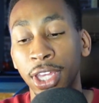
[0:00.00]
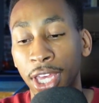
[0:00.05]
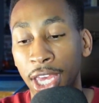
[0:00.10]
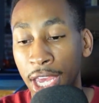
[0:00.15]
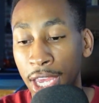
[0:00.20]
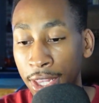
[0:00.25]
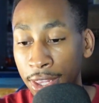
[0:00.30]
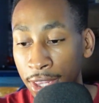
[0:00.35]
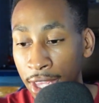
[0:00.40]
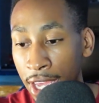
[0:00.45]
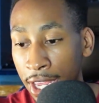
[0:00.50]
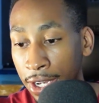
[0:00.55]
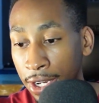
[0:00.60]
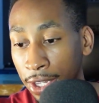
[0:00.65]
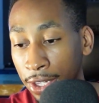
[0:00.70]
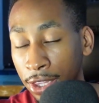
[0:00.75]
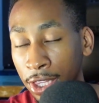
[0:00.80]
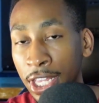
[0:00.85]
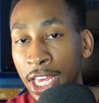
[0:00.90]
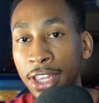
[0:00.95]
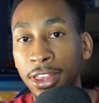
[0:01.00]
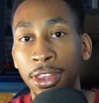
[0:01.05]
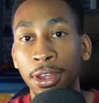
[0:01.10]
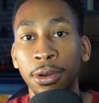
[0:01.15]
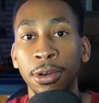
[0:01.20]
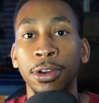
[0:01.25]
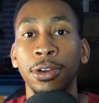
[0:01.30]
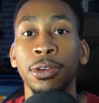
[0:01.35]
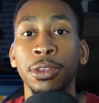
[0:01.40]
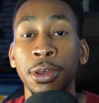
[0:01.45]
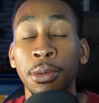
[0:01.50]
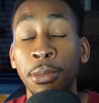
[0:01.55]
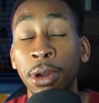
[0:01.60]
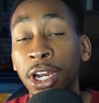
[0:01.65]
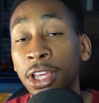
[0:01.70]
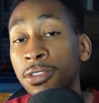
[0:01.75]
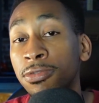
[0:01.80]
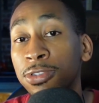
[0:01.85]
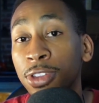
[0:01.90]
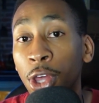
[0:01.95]
and then let the
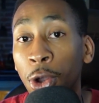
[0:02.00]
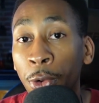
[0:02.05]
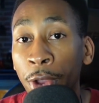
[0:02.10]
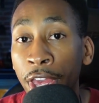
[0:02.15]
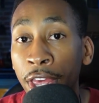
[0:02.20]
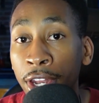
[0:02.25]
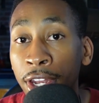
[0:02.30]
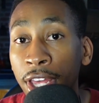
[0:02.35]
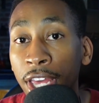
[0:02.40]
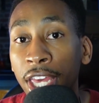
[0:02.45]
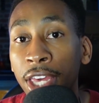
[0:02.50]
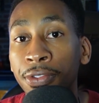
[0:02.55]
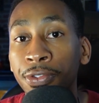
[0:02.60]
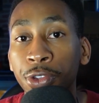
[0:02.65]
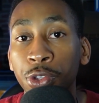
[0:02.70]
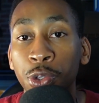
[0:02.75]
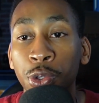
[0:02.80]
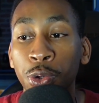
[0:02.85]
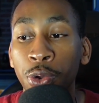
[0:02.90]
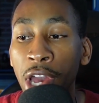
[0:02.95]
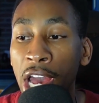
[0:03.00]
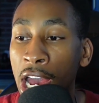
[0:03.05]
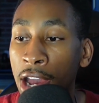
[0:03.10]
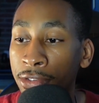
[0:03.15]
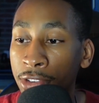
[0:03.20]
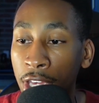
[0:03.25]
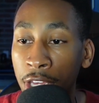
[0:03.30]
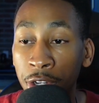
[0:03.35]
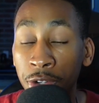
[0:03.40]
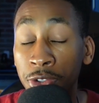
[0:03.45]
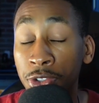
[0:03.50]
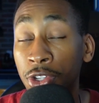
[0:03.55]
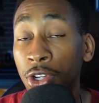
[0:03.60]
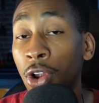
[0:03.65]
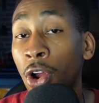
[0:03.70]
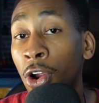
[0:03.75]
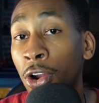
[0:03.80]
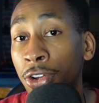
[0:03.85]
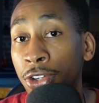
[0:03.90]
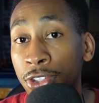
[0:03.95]
money flow in if you have interested
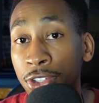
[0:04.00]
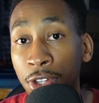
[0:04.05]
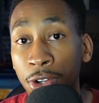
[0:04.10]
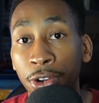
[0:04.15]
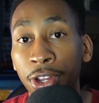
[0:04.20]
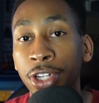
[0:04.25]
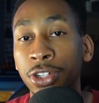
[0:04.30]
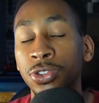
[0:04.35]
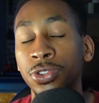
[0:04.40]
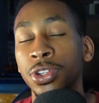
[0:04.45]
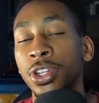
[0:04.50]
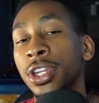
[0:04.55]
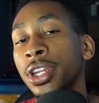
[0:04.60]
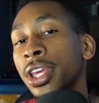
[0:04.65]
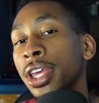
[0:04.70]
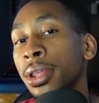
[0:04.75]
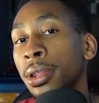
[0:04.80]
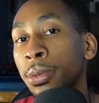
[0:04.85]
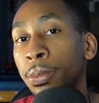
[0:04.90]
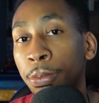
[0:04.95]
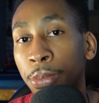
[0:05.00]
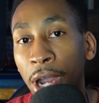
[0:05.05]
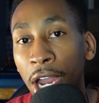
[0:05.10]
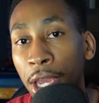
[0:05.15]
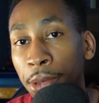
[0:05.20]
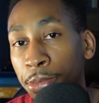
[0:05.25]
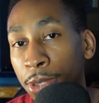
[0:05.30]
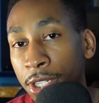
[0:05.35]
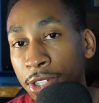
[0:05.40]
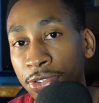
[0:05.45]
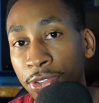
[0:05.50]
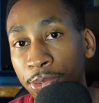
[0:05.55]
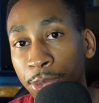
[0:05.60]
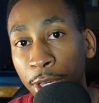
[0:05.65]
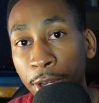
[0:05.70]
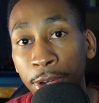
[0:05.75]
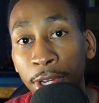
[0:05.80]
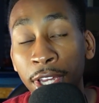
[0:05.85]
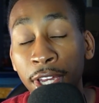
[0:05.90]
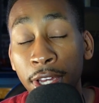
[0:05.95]
artists that are interested in buying beats from you.